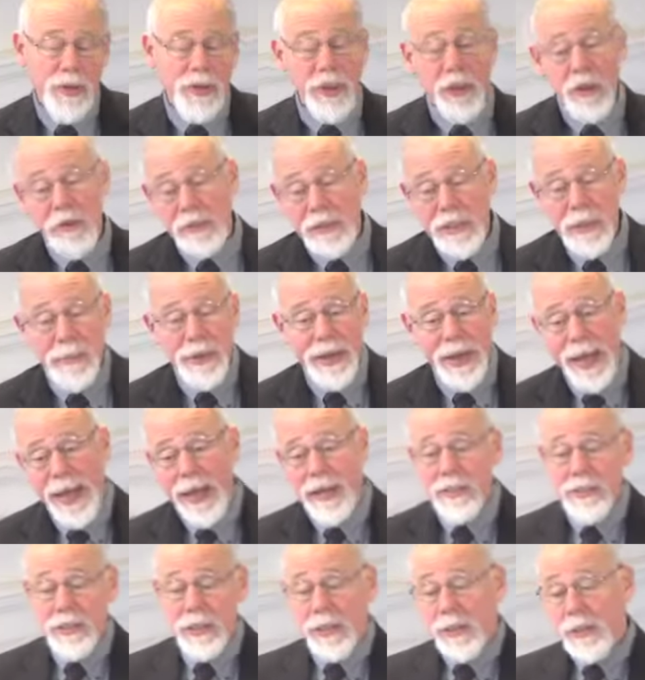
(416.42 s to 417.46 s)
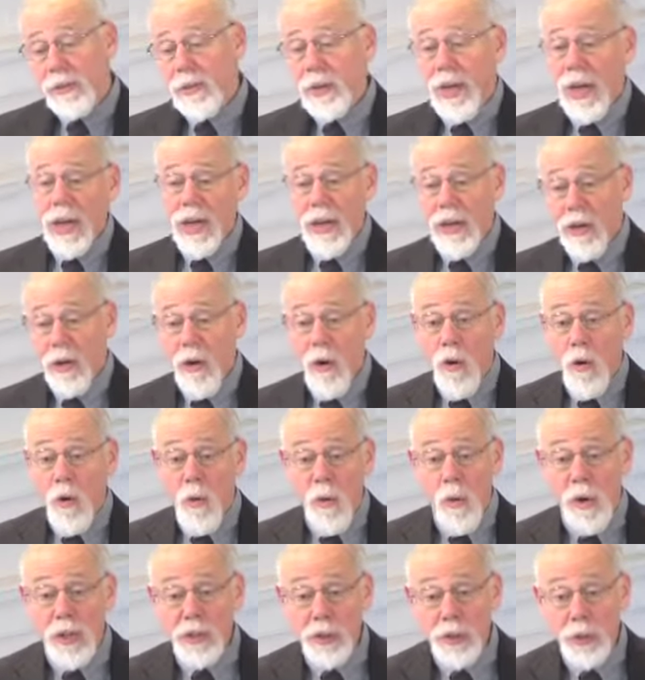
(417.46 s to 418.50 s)
with somebody asking you,
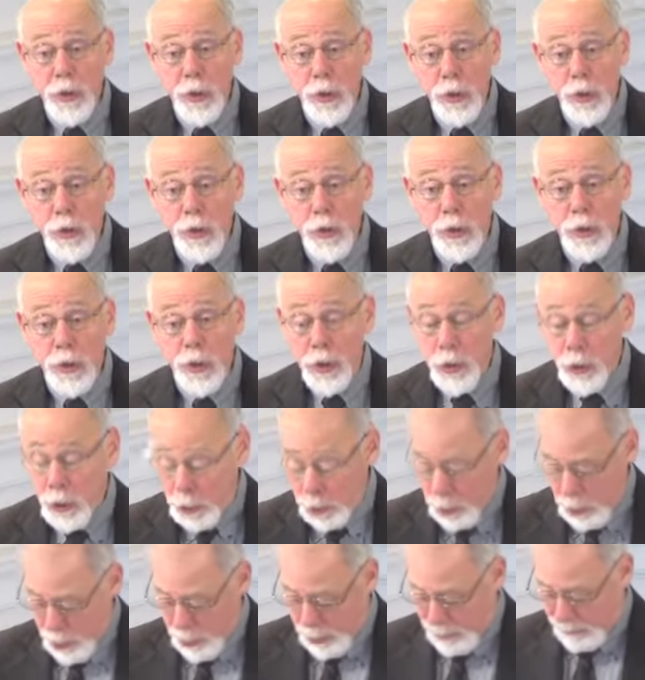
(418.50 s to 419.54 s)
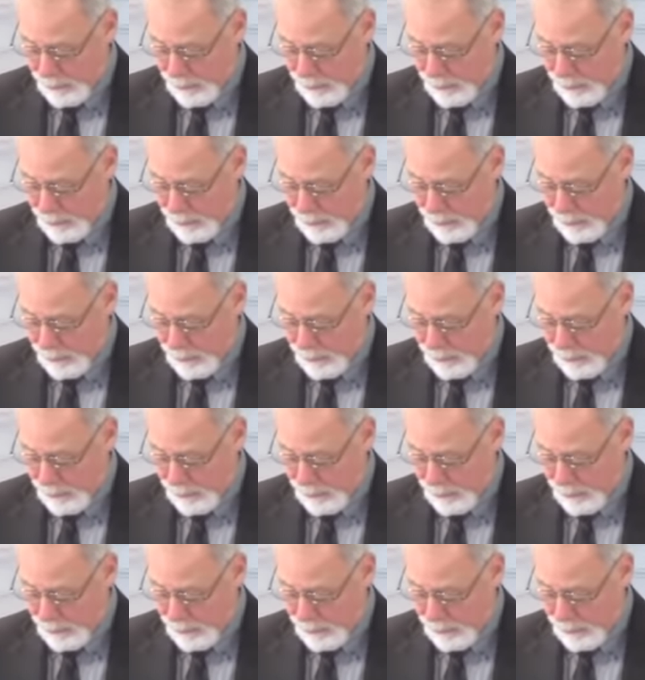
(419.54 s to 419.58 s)
what do you do?